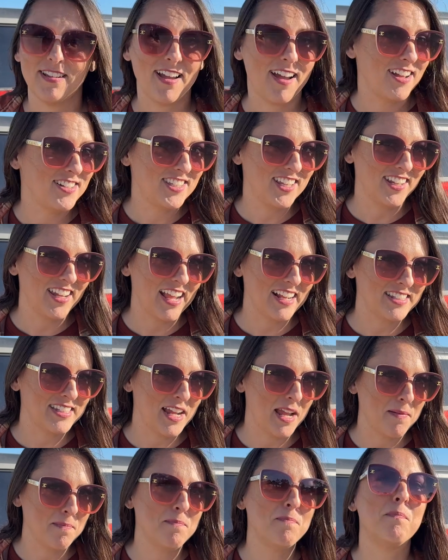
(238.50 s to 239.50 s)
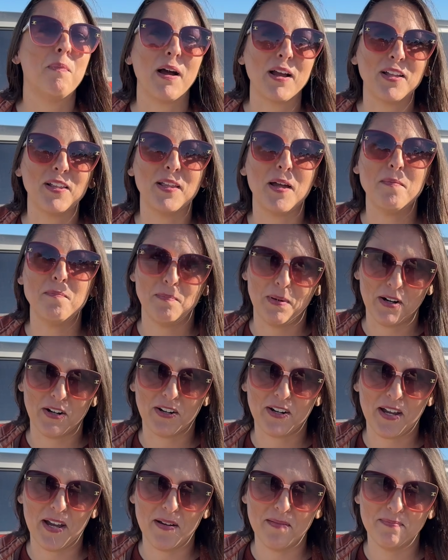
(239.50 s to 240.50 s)
Until next time, buckle up,
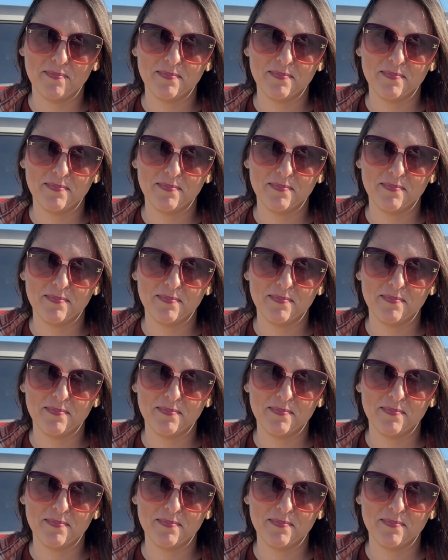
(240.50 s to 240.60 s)
Buttercup.